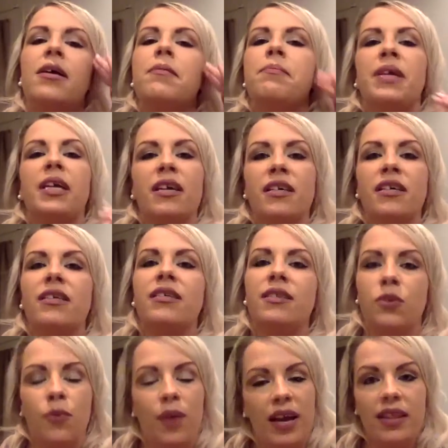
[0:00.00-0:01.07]
Because
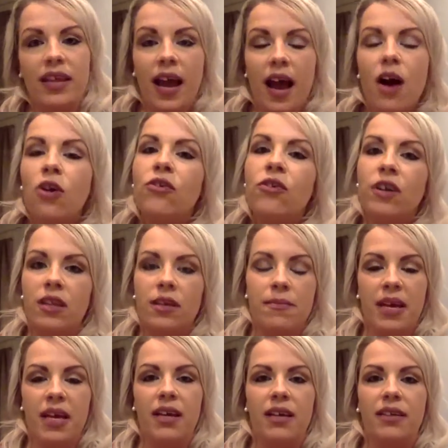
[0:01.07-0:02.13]
the way the algorithm
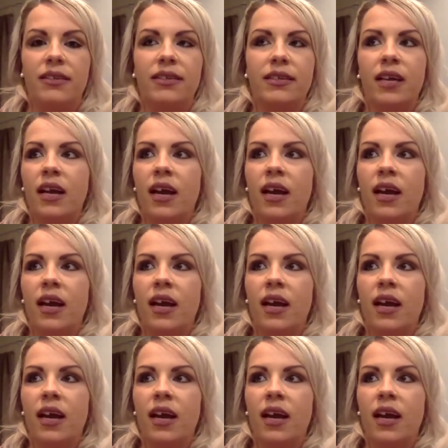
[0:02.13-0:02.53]
is,